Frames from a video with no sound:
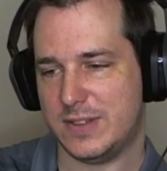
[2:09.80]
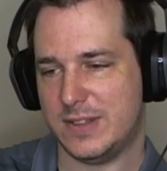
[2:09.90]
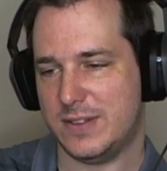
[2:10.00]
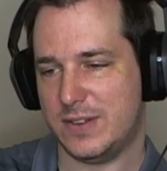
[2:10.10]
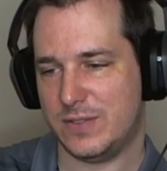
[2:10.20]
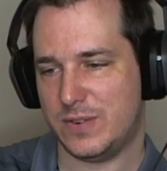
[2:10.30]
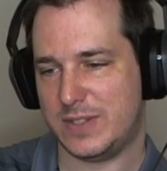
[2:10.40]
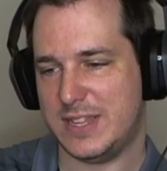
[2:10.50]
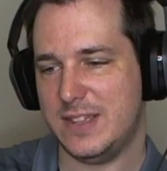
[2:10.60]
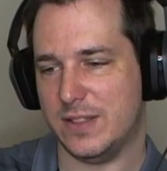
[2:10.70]
there's no
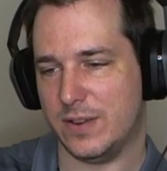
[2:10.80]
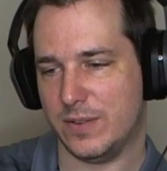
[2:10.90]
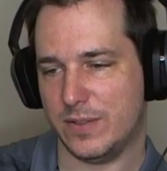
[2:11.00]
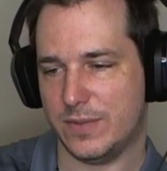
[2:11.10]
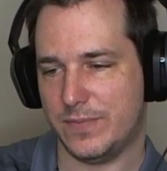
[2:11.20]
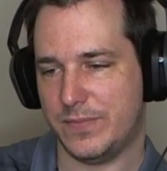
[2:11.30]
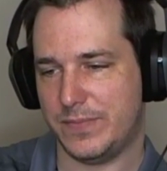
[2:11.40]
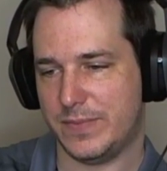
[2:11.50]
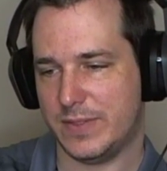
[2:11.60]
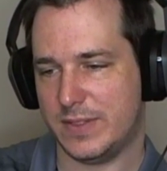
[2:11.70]
T there.
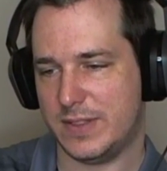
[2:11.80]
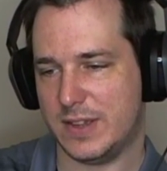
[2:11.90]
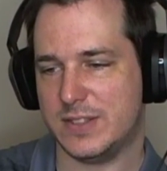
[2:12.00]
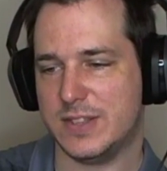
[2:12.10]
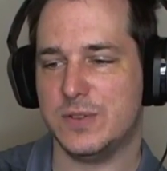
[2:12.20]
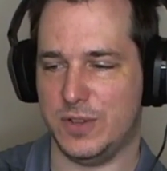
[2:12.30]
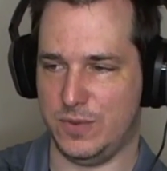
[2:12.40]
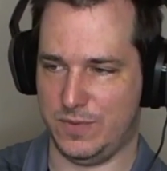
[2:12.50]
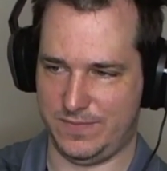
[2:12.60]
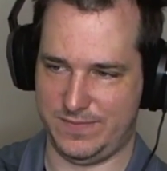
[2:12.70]
Dexerto.
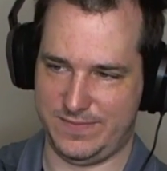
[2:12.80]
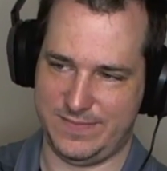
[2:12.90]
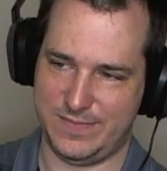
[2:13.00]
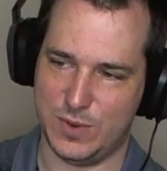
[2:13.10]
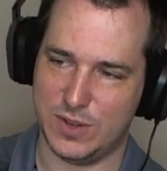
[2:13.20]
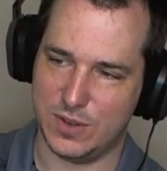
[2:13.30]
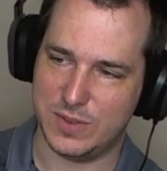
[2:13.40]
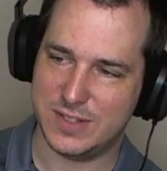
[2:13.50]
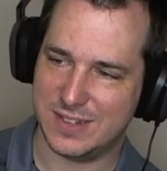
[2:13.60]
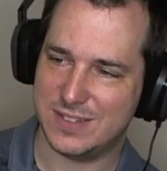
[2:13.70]
We're gonna go with Dexerto.